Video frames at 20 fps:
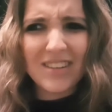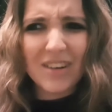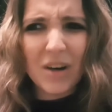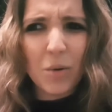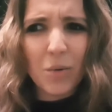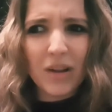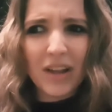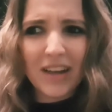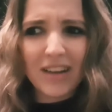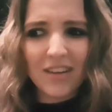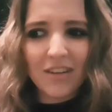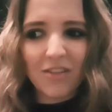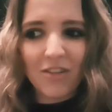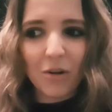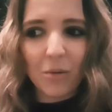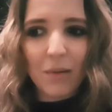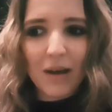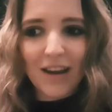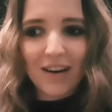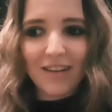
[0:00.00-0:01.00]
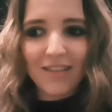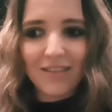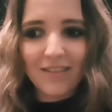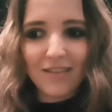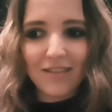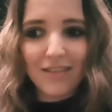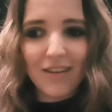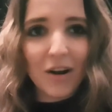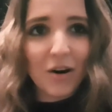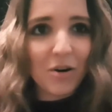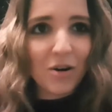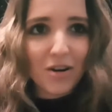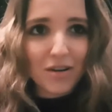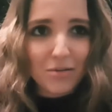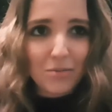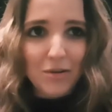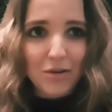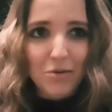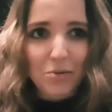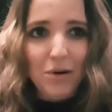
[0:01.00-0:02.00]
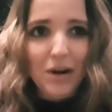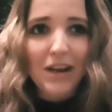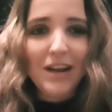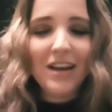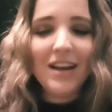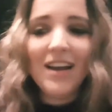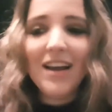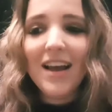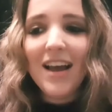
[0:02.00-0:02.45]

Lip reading: no one likes to feel bad on Christmas week.